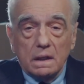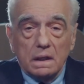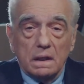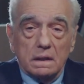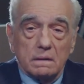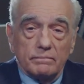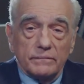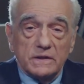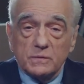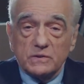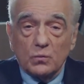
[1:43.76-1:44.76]

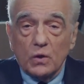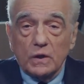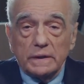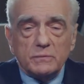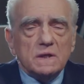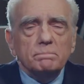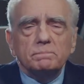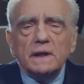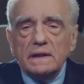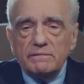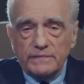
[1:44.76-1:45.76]
This was a world that was
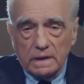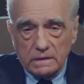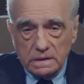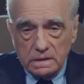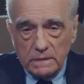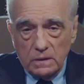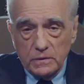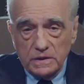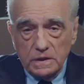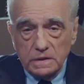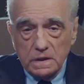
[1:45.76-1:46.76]
completely foreign to me,
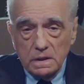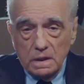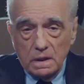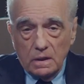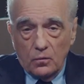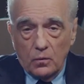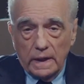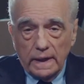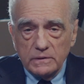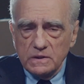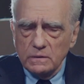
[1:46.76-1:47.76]
which is
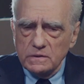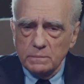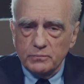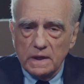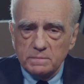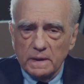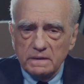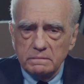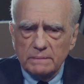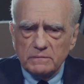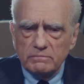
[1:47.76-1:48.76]
why I was so surprised by the
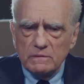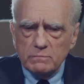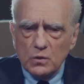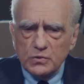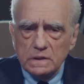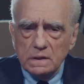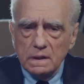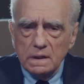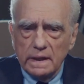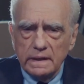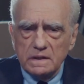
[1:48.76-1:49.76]
depth of emotion
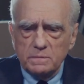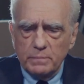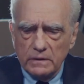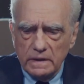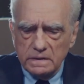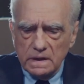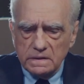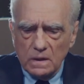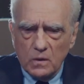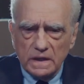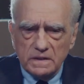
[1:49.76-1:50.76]
I experienced as
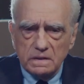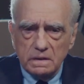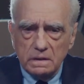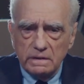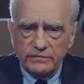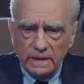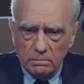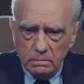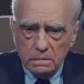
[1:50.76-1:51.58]
I watched the film.